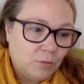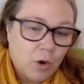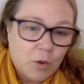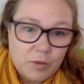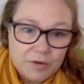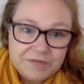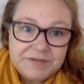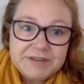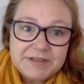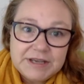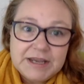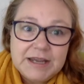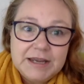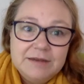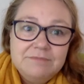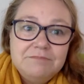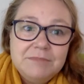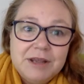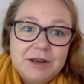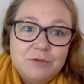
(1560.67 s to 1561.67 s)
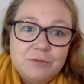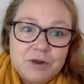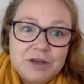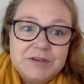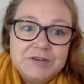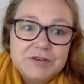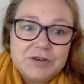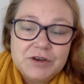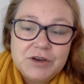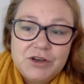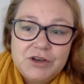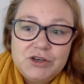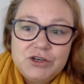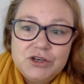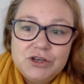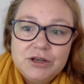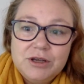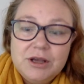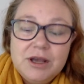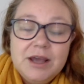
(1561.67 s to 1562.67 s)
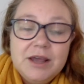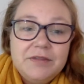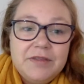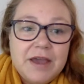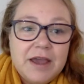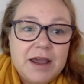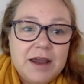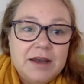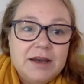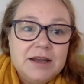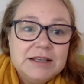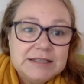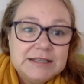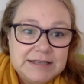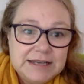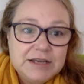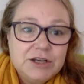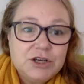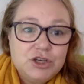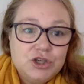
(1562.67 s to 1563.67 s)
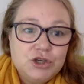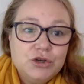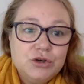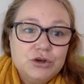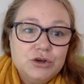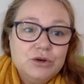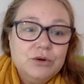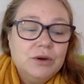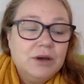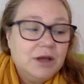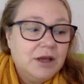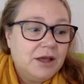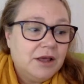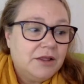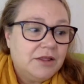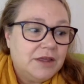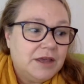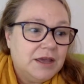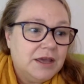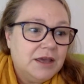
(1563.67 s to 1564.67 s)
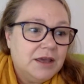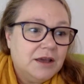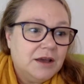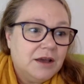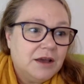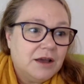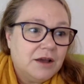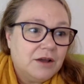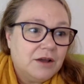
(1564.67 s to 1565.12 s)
what we've seen in research, then stick to the